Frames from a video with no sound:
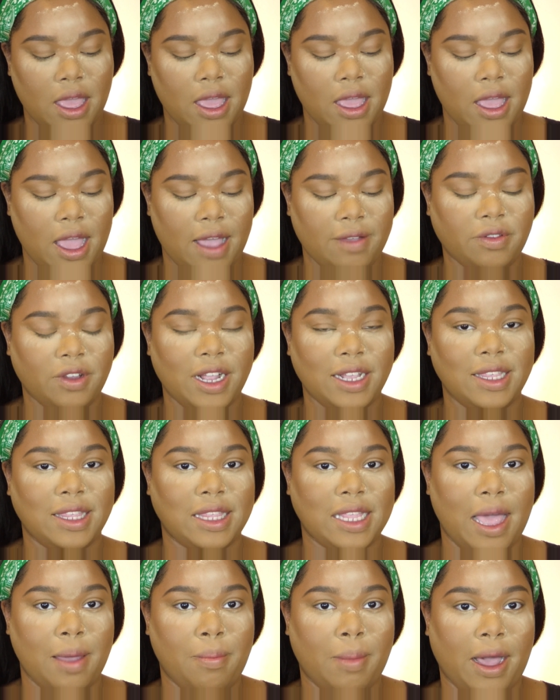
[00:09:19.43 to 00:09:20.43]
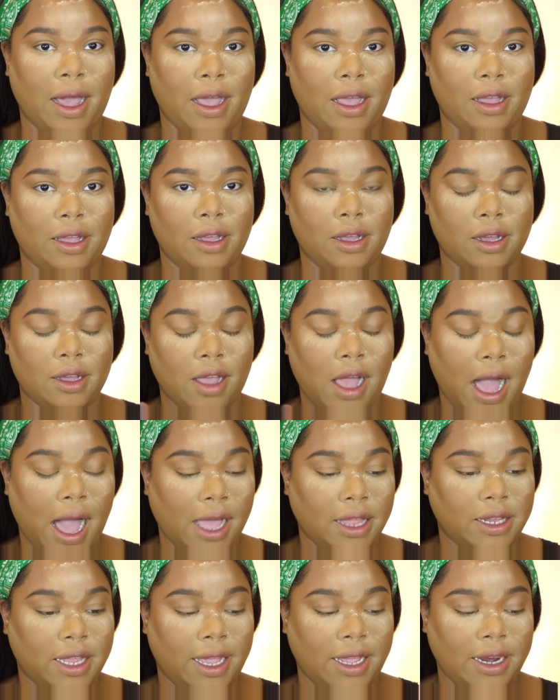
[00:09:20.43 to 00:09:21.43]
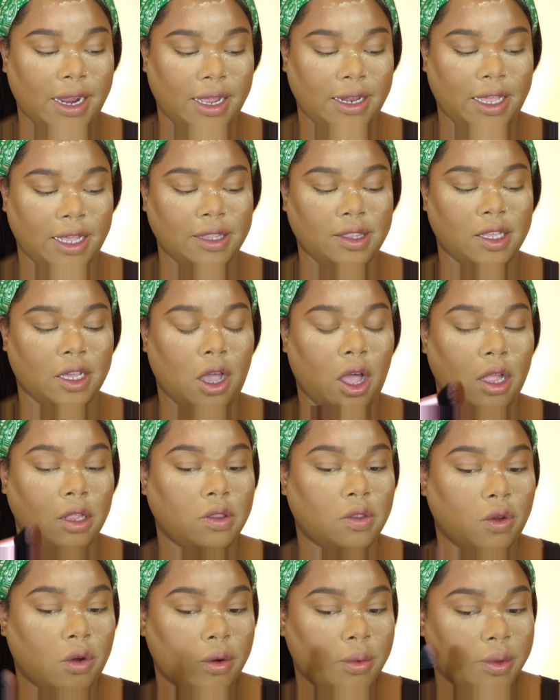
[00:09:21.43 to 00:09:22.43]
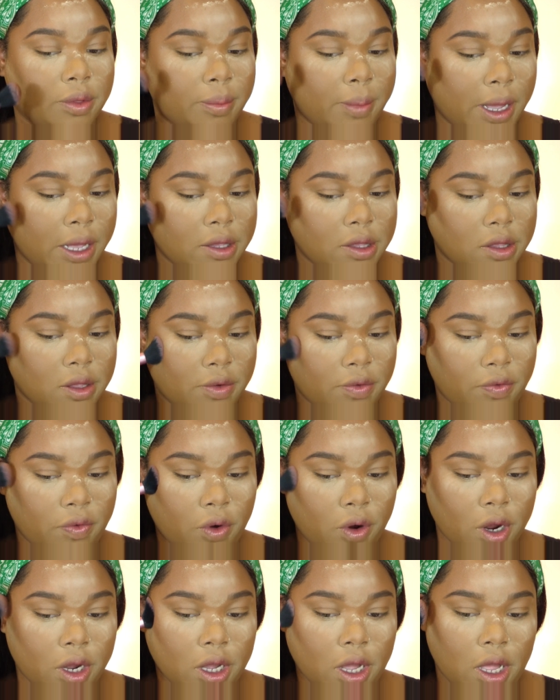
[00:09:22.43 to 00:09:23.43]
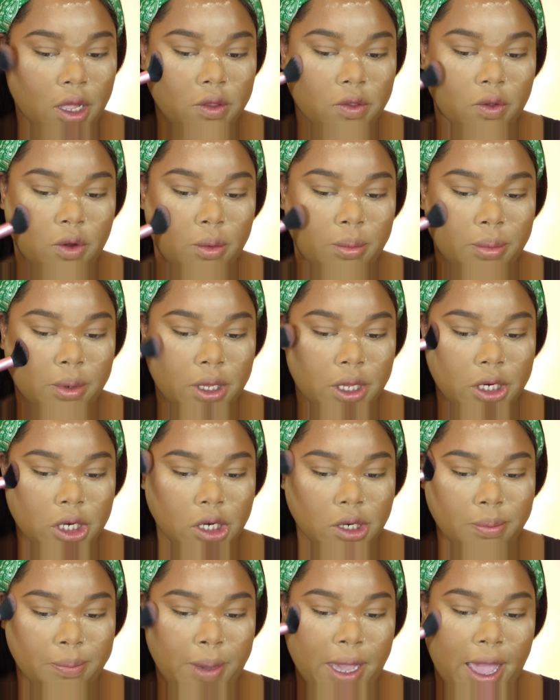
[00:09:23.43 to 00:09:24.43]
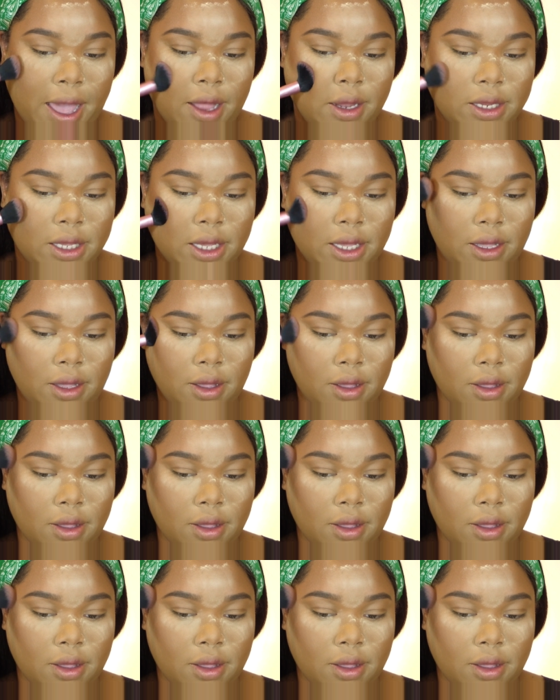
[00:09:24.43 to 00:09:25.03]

After I set my highlight, I like to contour with my Sephora Contour Blush palette.